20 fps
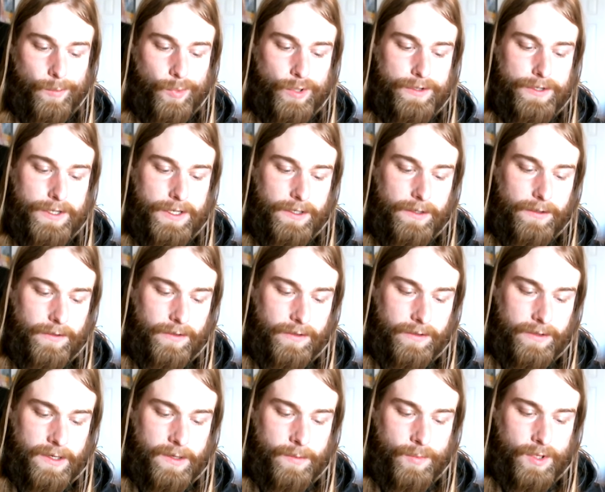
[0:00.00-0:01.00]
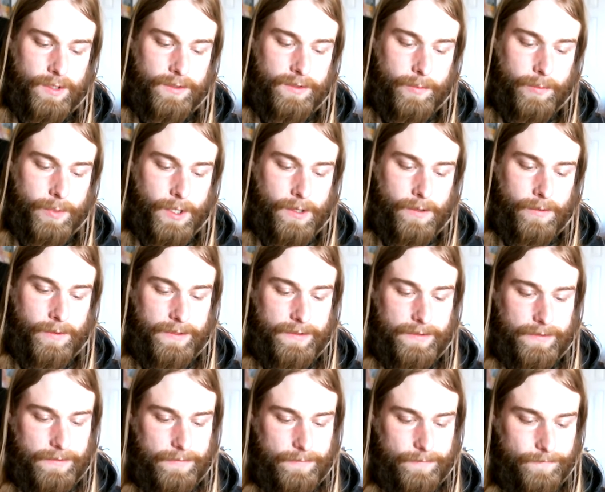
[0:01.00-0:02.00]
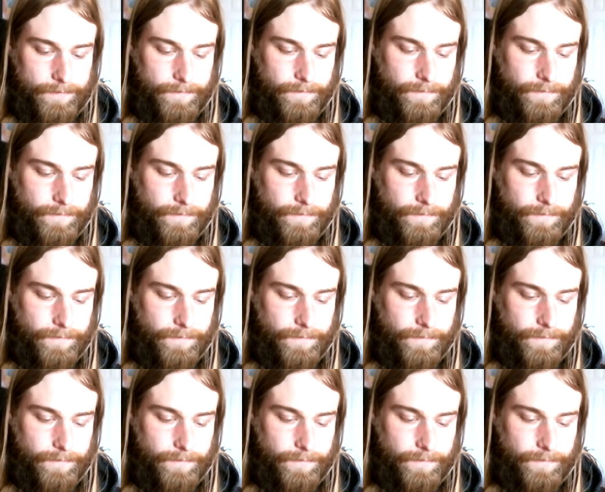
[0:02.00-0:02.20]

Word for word: particularly among the poets.